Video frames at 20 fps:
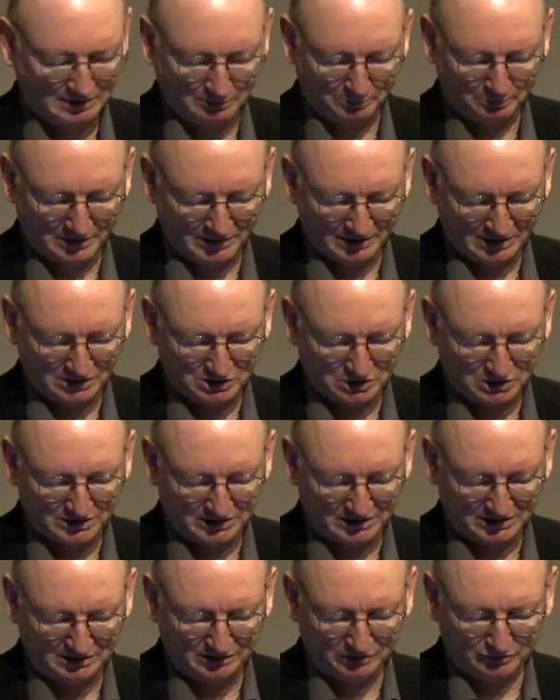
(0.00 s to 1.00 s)
a
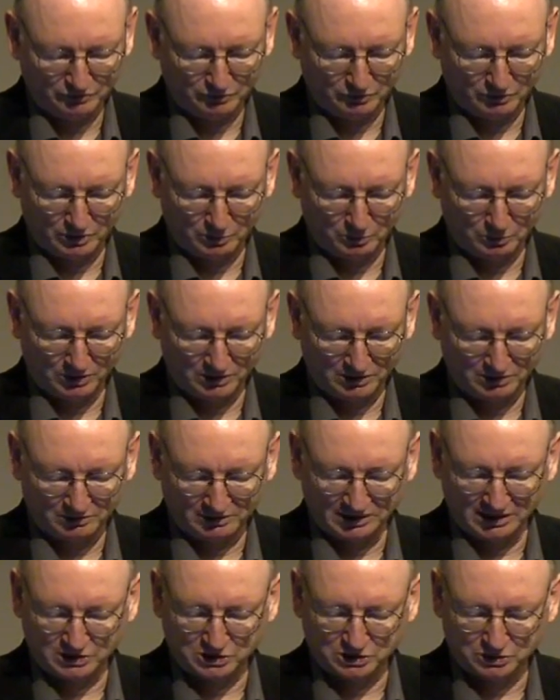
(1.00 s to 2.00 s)
PhD for her work
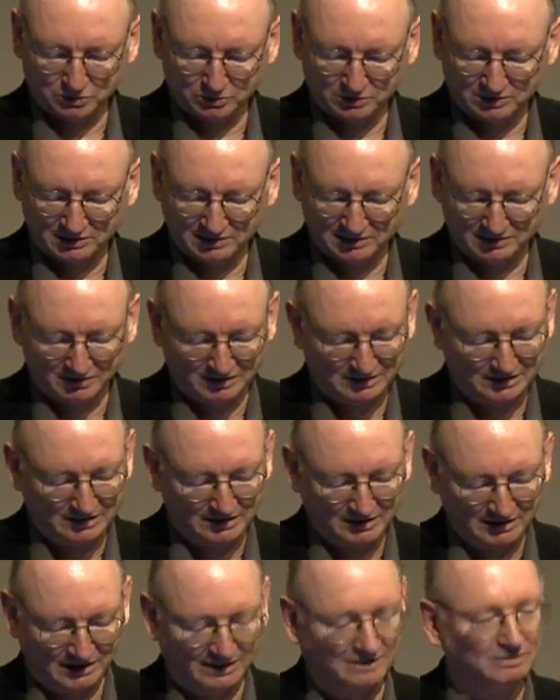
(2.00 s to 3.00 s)
on Ashoka and the
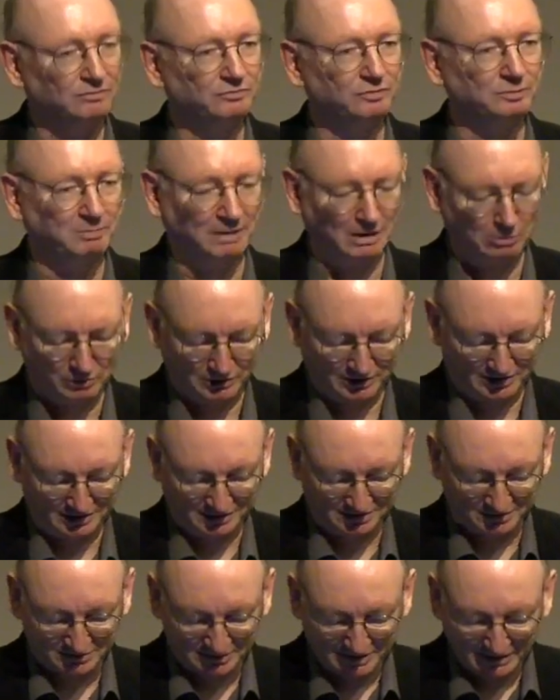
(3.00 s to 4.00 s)
decline of the
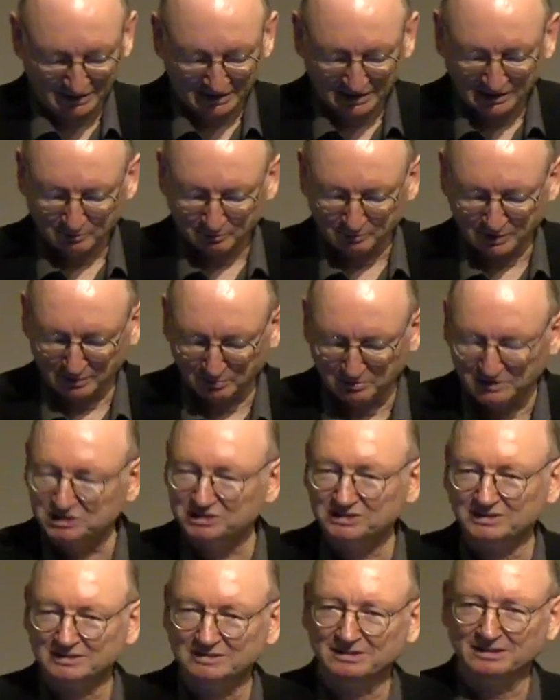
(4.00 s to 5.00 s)
Mauryas,
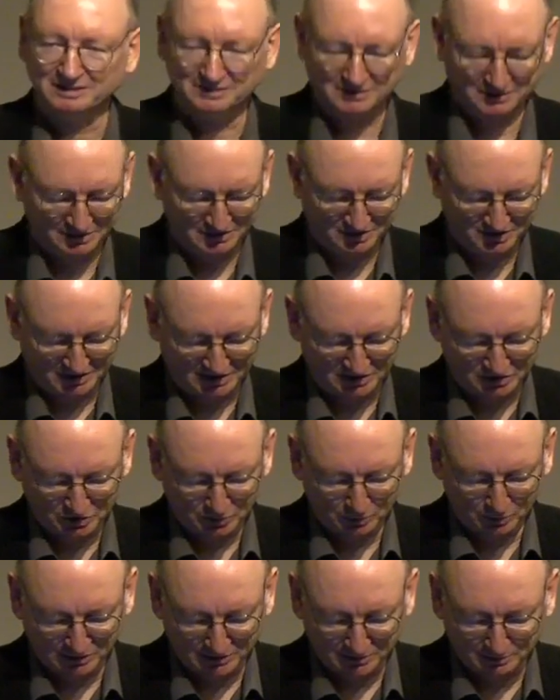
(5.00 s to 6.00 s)
published in
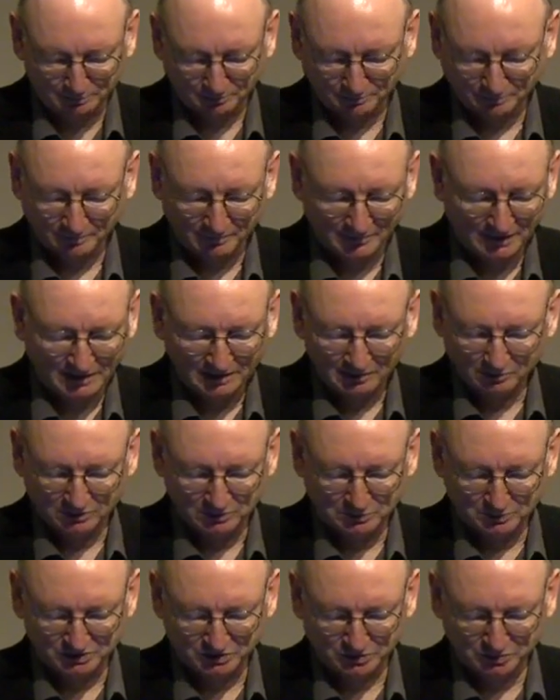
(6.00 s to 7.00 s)
1961,
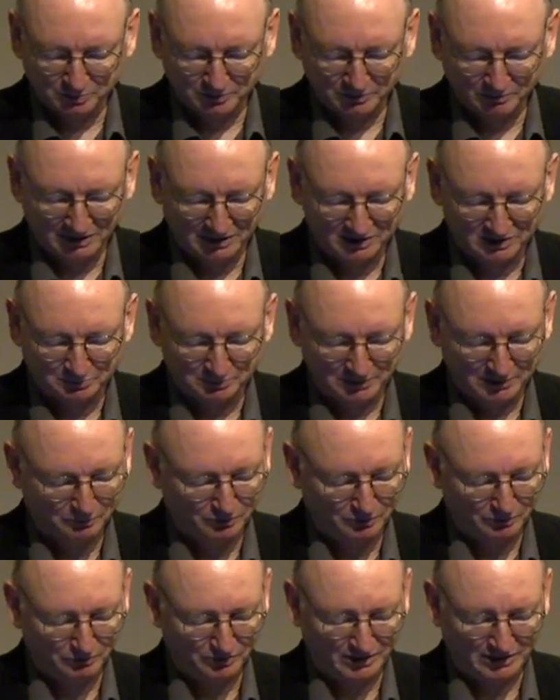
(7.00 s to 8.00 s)
which was supervised by
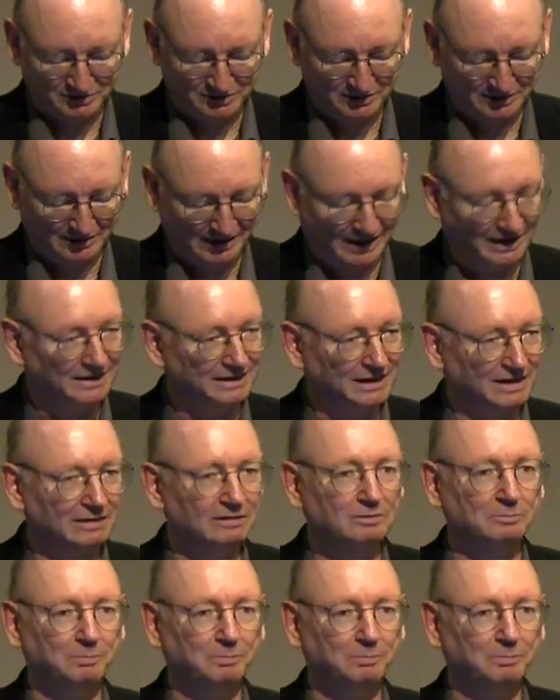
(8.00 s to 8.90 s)
Professor A.L.